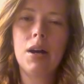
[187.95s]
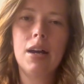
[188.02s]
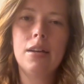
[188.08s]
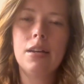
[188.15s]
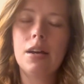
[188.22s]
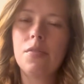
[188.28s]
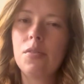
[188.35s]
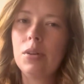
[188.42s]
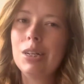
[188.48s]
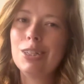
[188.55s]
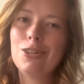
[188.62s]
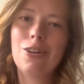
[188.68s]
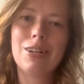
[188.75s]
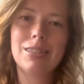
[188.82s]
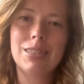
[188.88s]
I had never really
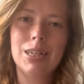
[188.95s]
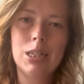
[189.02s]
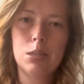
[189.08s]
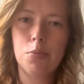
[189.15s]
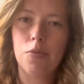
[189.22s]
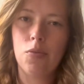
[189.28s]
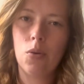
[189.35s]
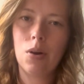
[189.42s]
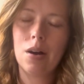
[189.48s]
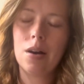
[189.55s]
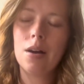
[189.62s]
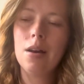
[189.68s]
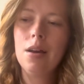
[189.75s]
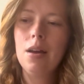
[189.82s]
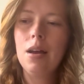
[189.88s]
started seeds
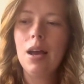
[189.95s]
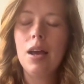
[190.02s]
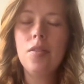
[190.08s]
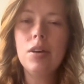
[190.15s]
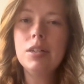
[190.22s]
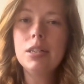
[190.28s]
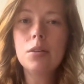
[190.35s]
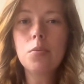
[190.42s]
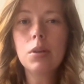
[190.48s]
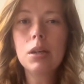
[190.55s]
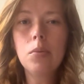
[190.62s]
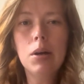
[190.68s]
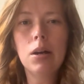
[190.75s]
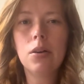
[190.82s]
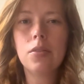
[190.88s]
before, and they did
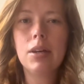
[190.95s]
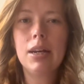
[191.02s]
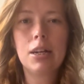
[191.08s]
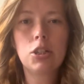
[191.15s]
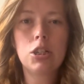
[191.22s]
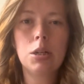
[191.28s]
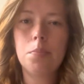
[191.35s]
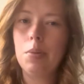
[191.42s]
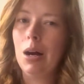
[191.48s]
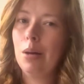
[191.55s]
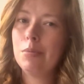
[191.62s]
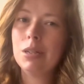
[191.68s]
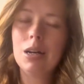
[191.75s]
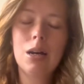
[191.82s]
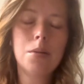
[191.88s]
really well. They actually
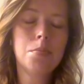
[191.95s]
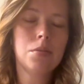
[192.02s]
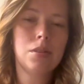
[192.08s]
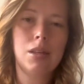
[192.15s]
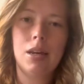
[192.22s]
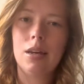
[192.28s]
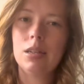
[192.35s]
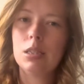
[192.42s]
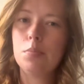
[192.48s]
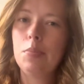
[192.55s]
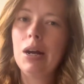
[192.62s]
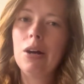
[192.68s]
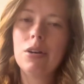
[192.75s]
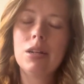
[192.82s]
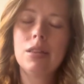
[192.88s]
popped up, they
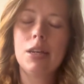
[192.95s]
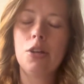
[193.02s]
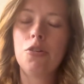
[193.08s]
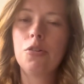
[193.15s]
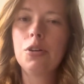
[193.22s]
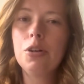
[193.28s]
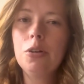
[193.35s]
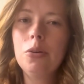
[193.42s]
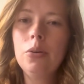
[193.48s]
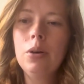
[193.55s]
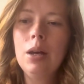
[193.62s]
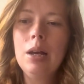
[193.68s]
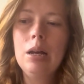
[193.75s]
sprouted, they grew.